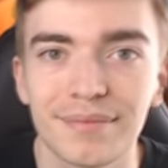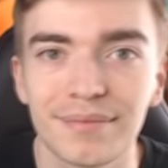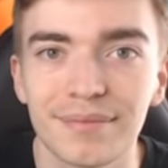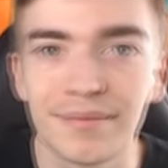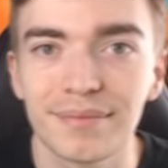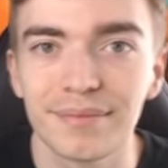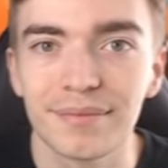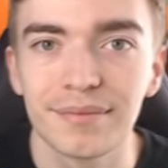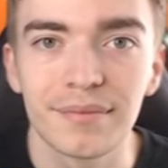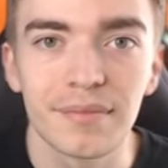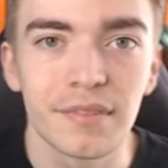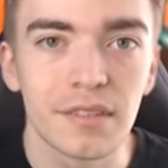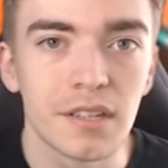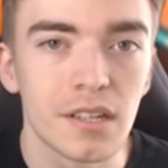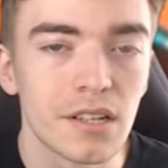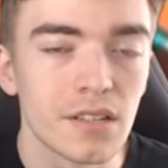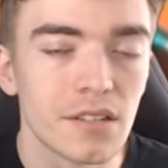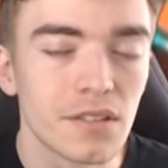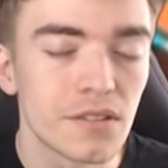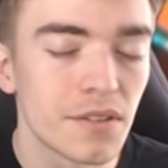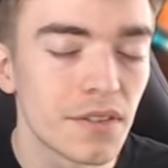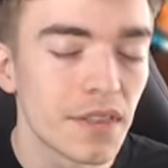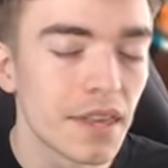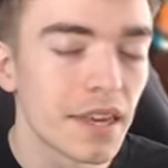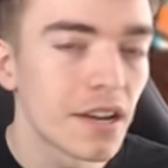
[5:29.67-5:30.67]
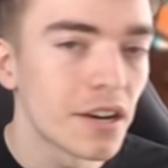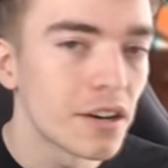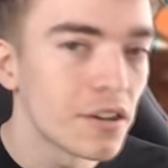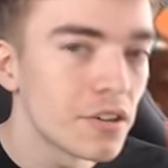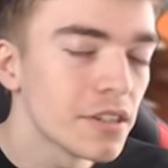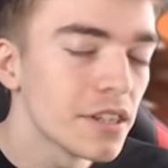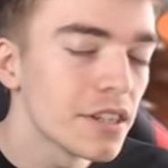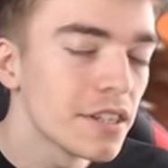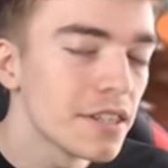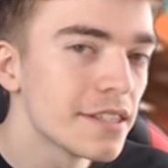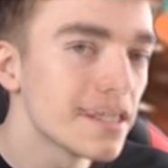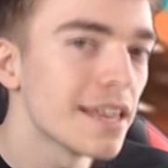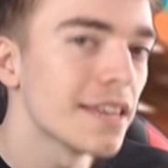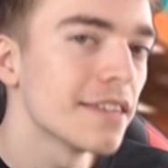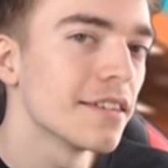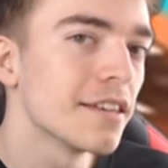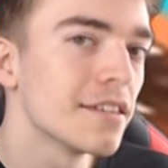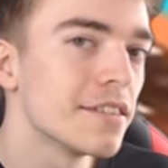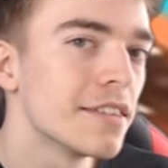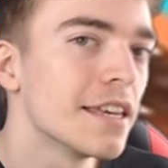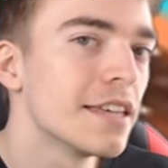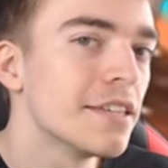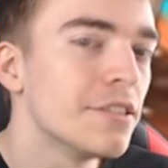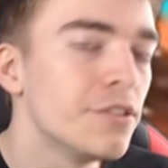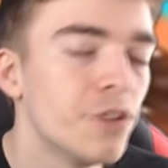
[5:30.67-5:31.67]
So they're currently saying
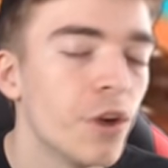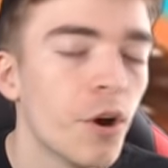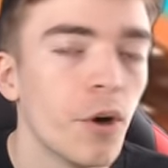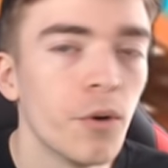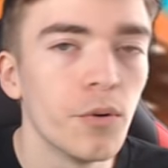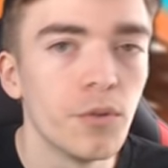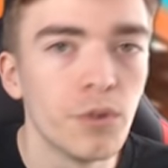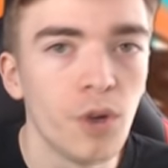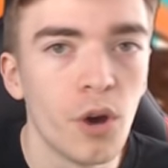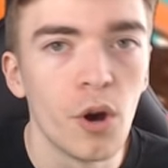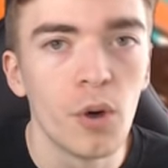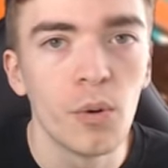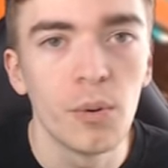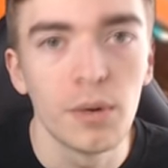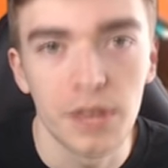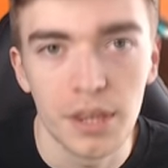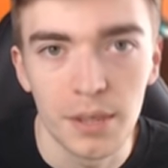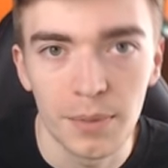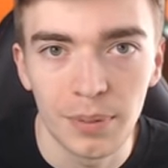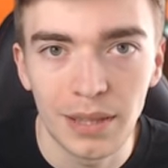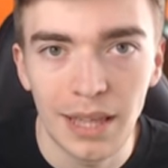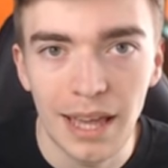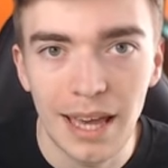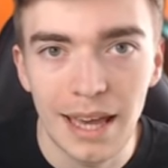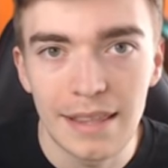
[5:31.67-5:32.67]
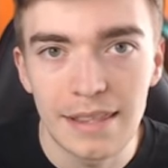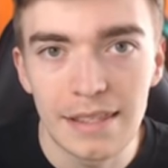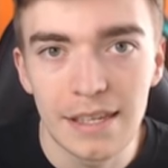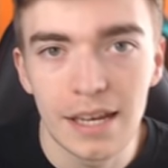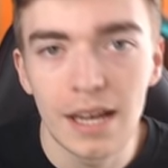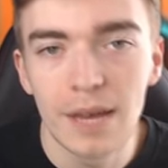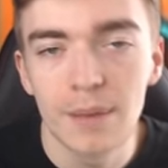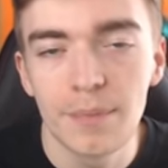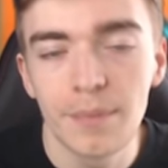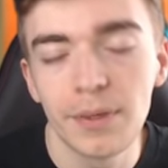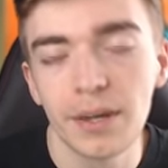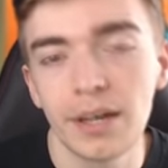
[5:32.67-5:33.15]
that they don't know what the plans are,